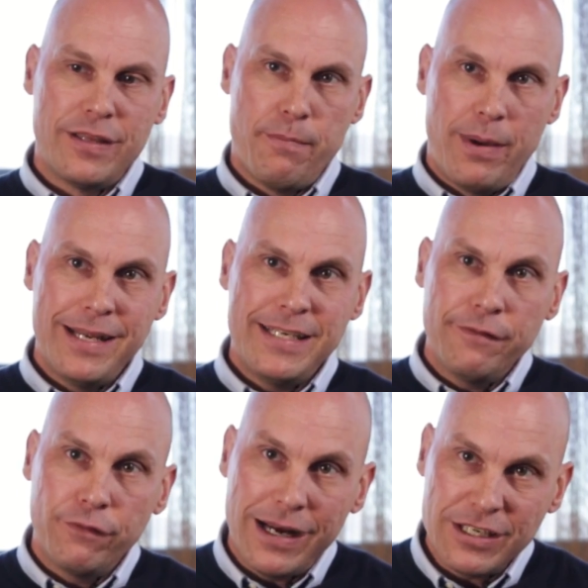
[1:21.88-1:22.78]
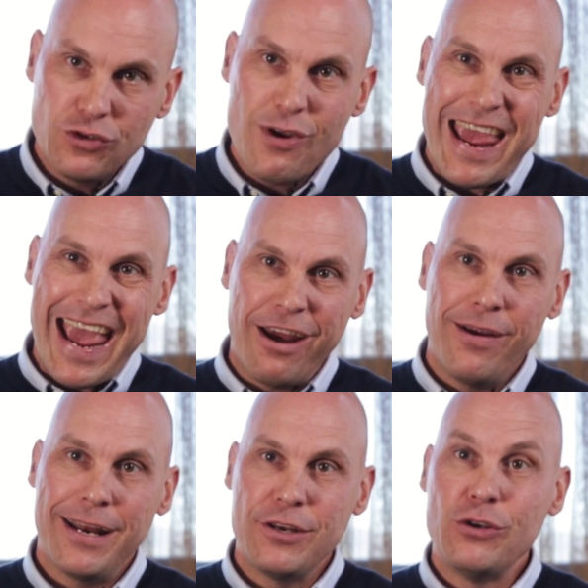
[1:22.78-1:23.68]
the ability for us to
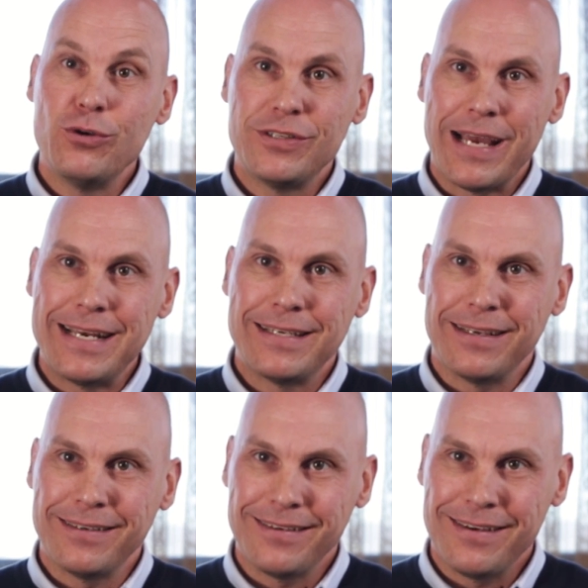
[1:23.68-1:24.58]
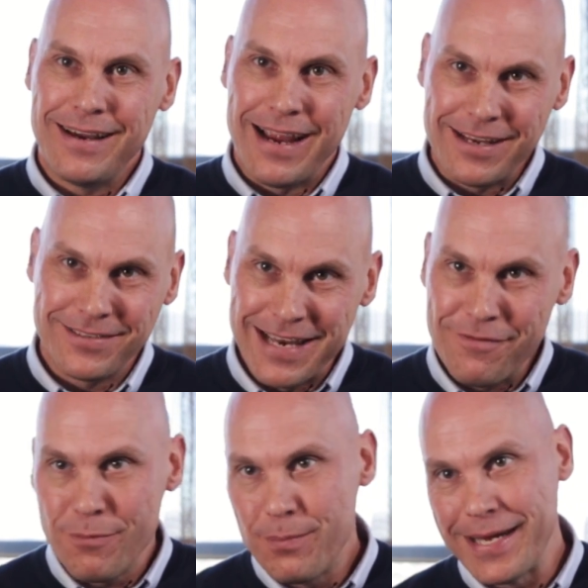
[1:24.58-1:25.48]
aggregate and use data has
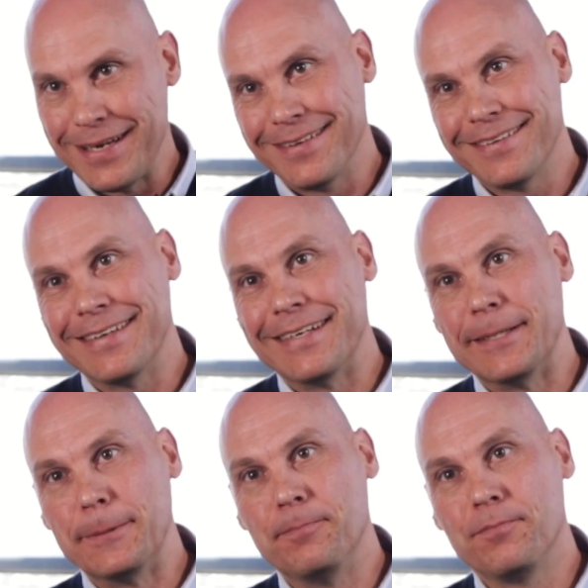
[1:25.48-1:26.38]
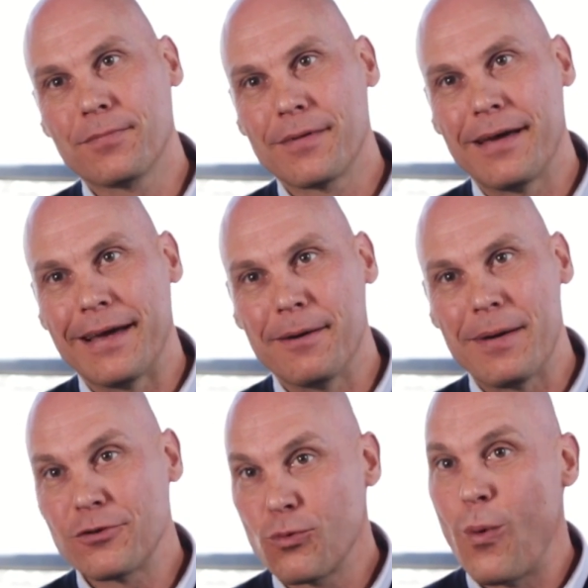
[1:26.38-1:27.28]
never been
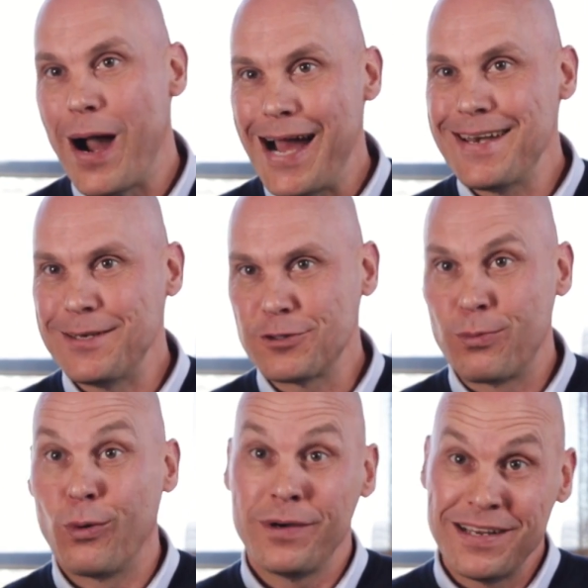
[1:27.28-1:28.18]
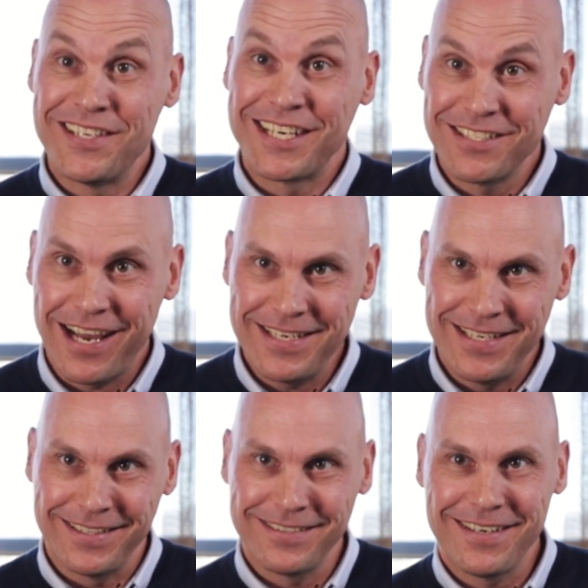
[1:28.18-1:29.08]
as wide and as broad and as
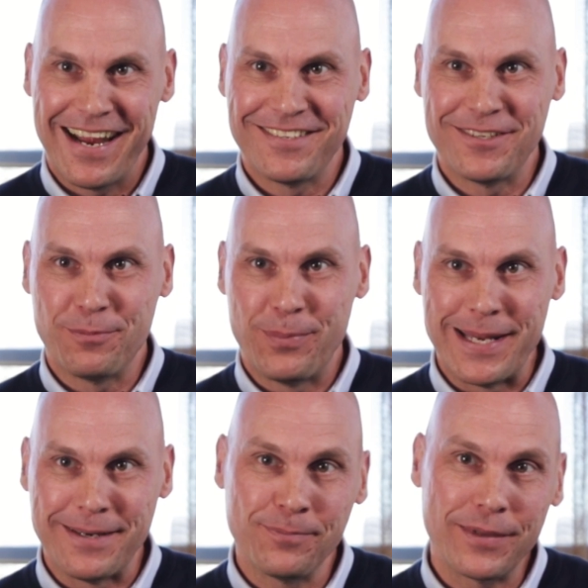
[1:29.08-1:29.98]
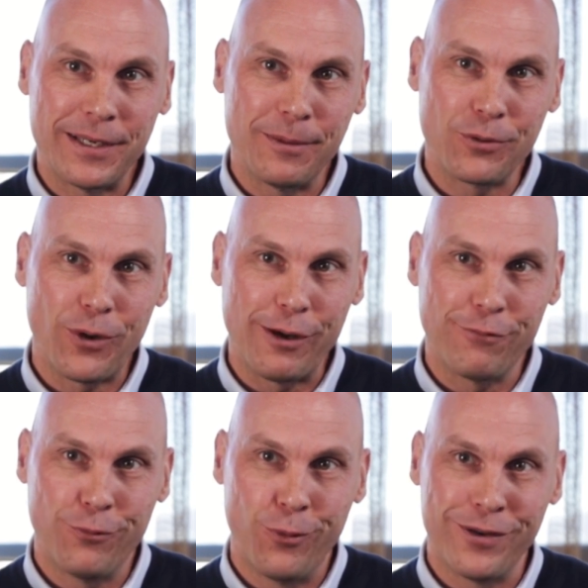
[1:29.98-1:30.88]
exciting as it's been going
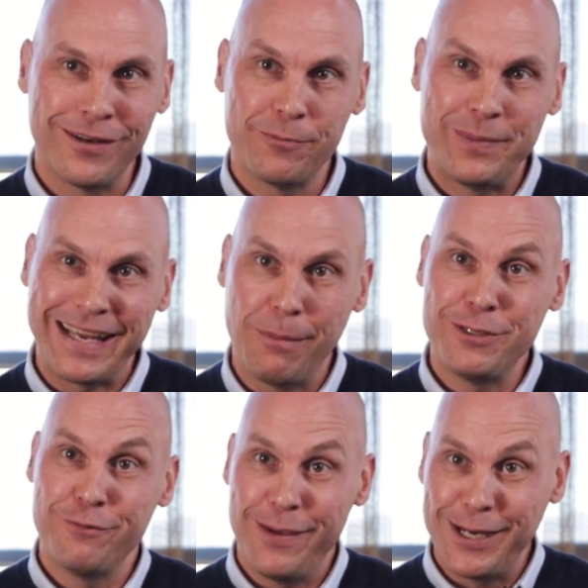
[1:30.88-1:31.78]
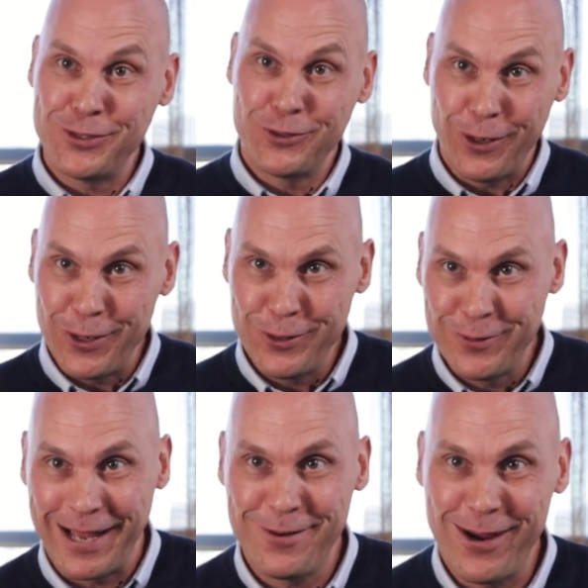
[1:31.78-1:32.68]
forward. And it becomes infectious. Not only do
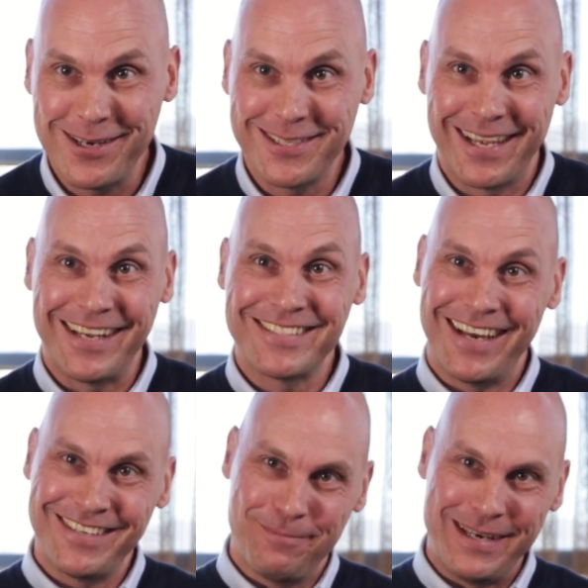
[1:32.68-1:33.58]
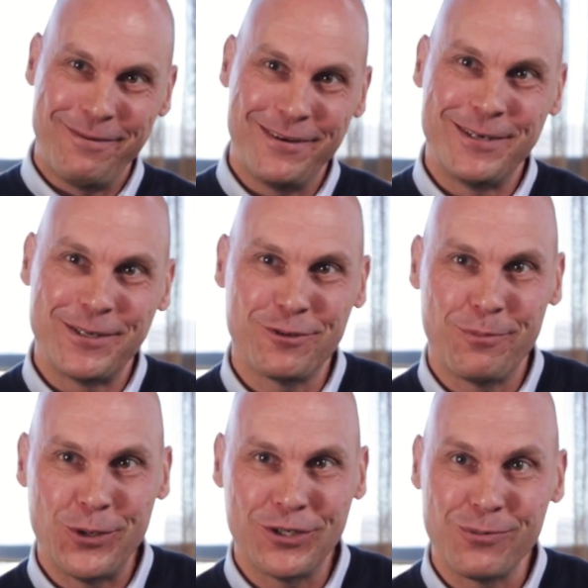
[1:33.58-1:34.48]
the underwriters get excited, but even in
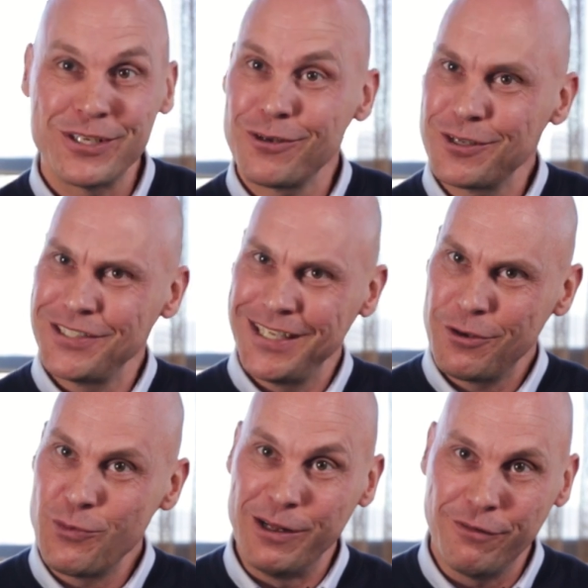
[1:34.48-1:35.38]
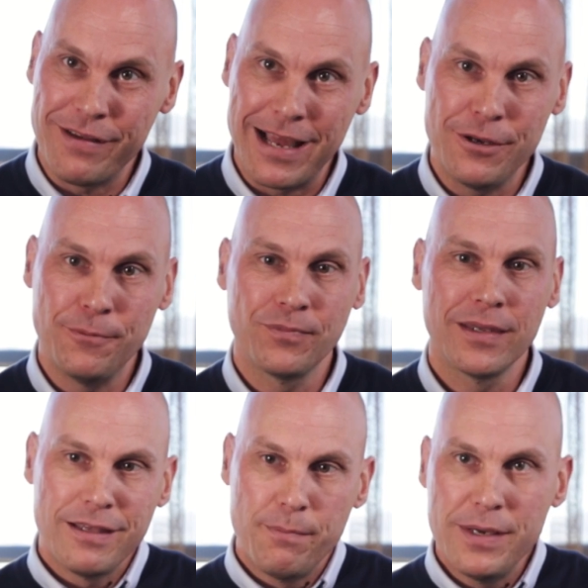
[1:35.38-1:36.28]
distribution, we start seeing the real value.
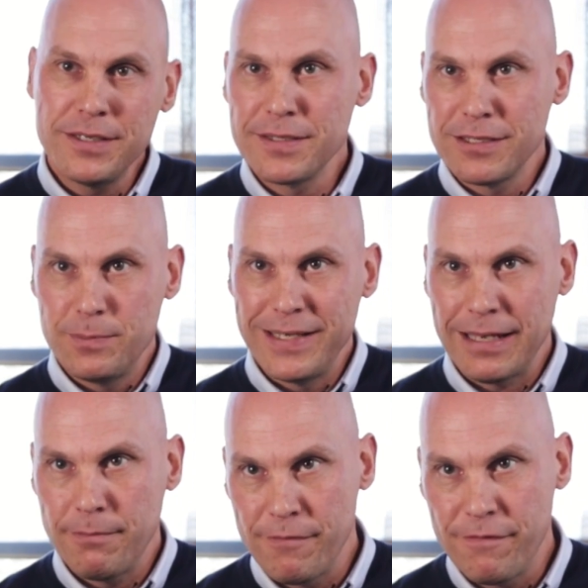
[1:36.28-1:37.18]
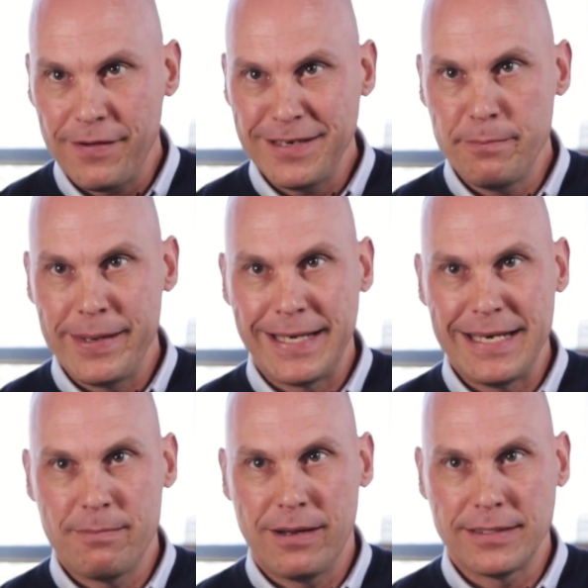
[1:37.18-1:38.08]
The business has become
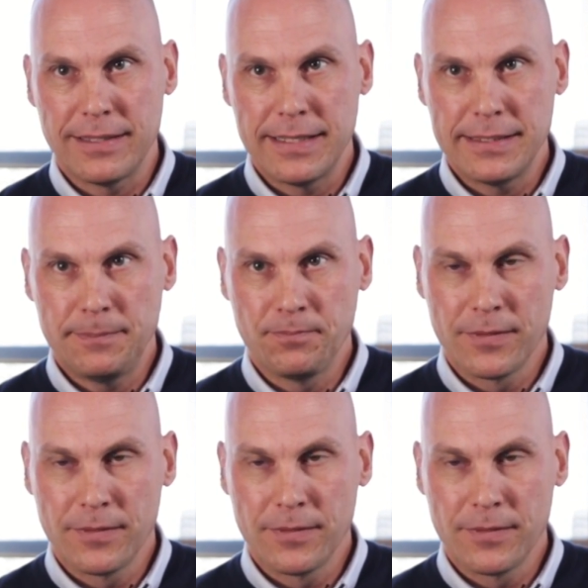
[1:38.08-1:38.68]
fundamentally about data.